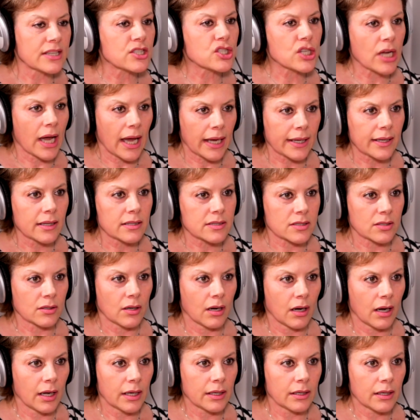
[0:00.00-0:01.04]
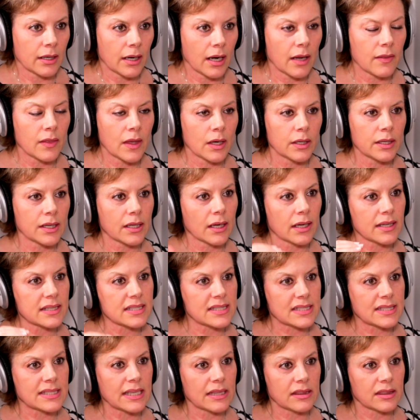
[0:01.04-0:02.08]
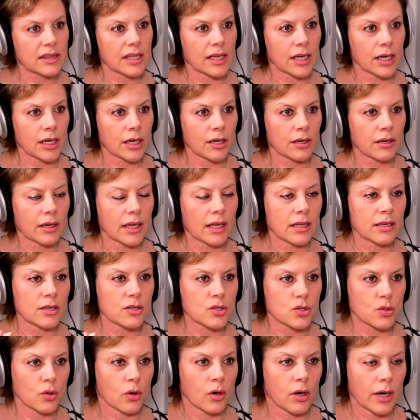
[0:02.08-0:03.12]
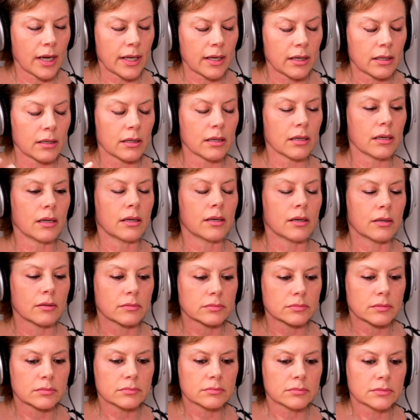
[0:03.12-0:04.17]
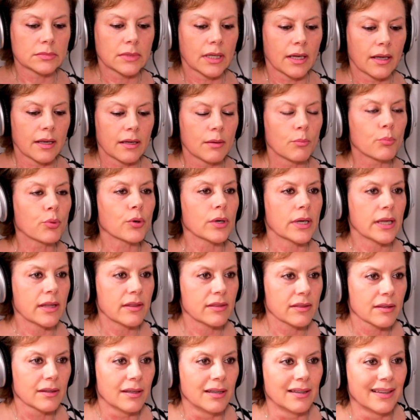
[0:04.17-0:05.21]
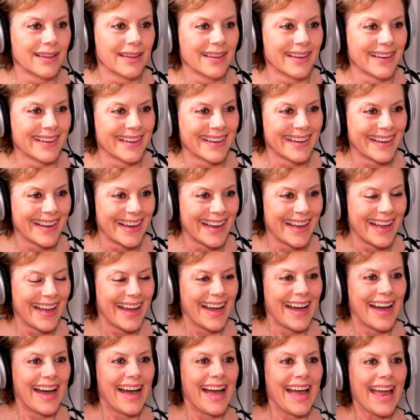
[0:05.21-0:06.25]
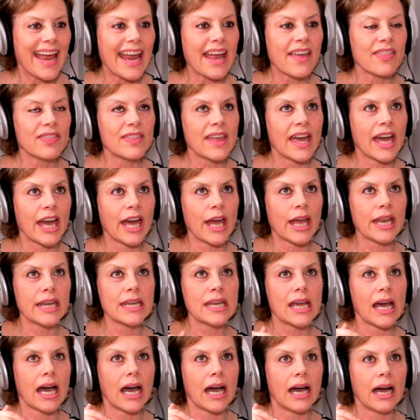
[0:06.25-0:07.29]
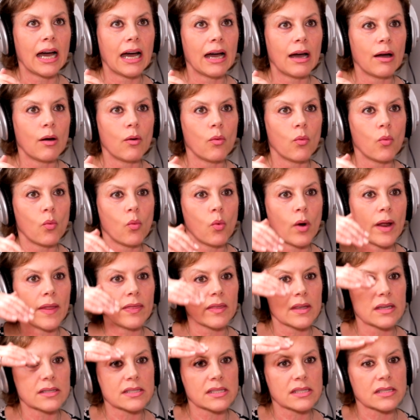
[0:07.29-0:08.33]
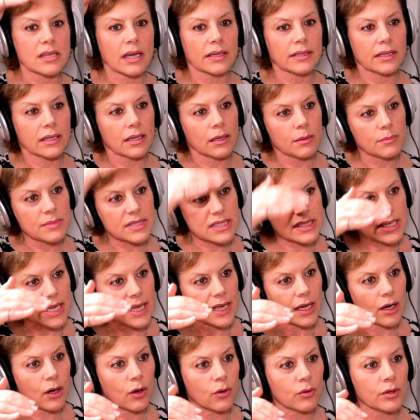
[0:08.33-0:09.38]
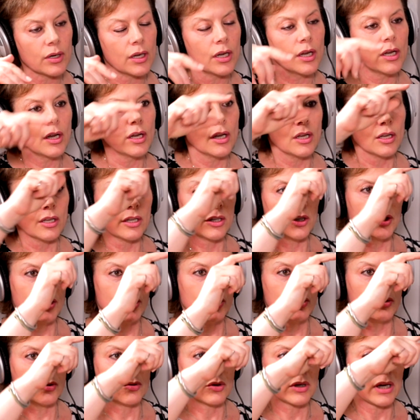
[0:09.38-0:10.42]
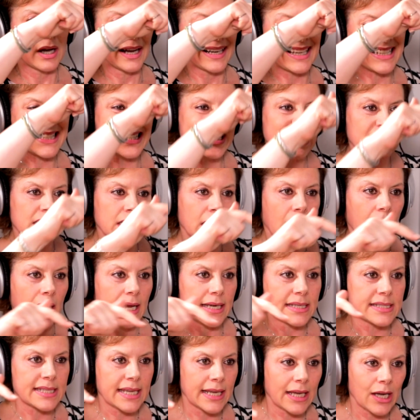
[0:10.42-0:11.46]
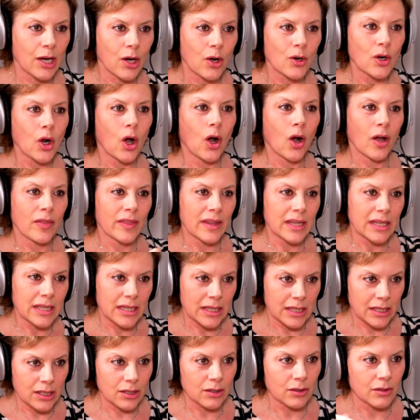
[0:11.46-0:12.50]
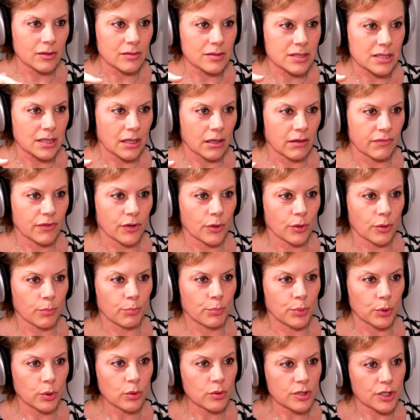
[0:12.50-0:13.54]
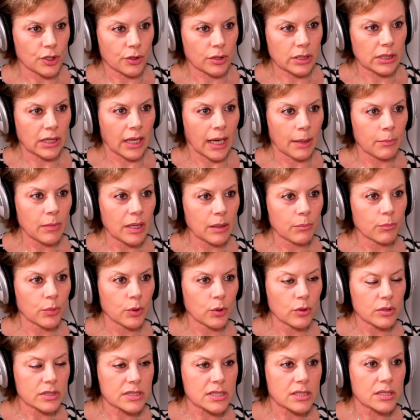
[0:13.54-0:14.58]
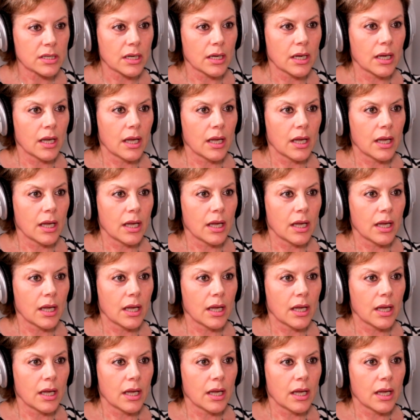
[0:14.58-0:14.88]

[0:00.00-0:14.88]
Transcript: jackets on, and then you kind of sit there and enjoy and, breathe. Yeah. And then when the sun comes down, you kind of slide down on the heels of your boot, your climbing boot,